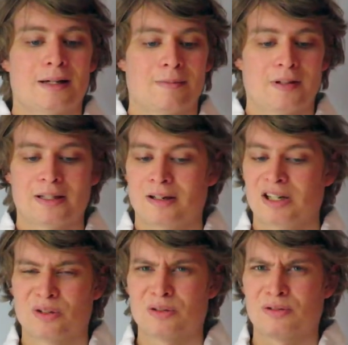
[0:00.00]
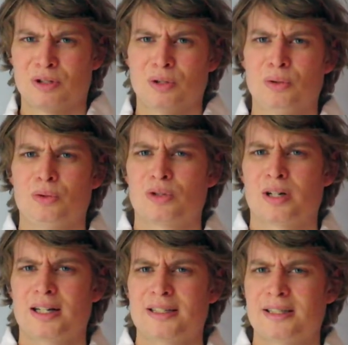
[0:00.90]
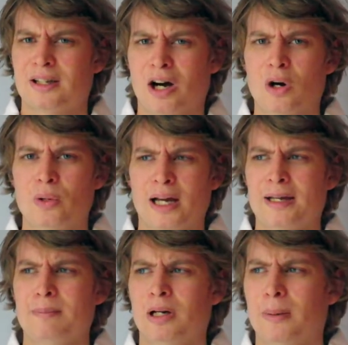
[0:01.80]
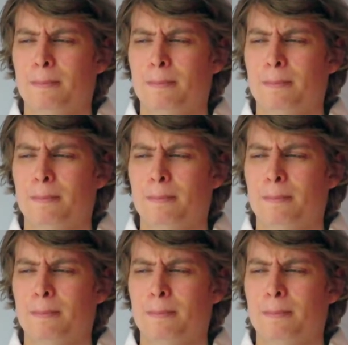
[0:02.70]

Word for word: I think they only got two tries in the whole game.